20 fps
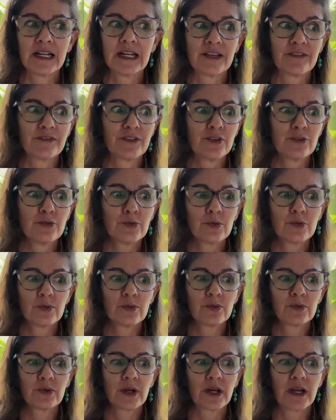If you
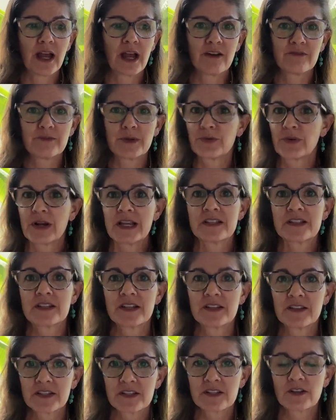have been raised
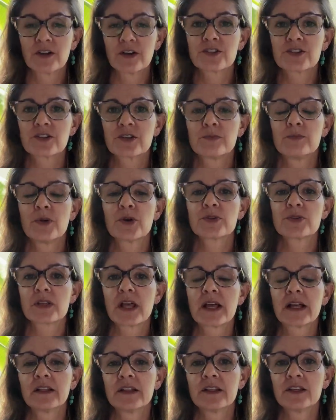in this culture, most
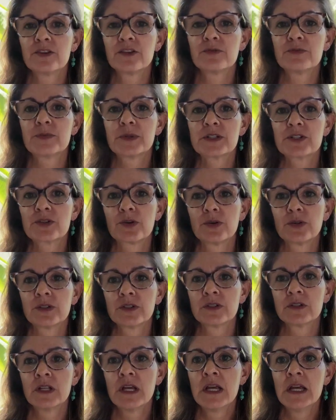likely you've been
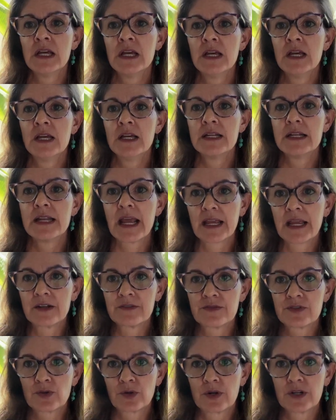told negative
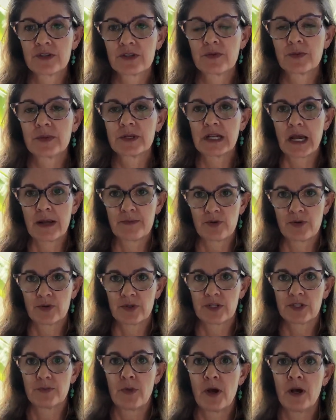stories from the time you were
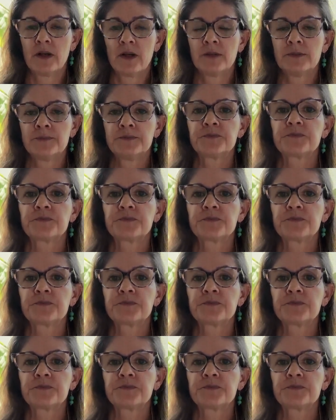small.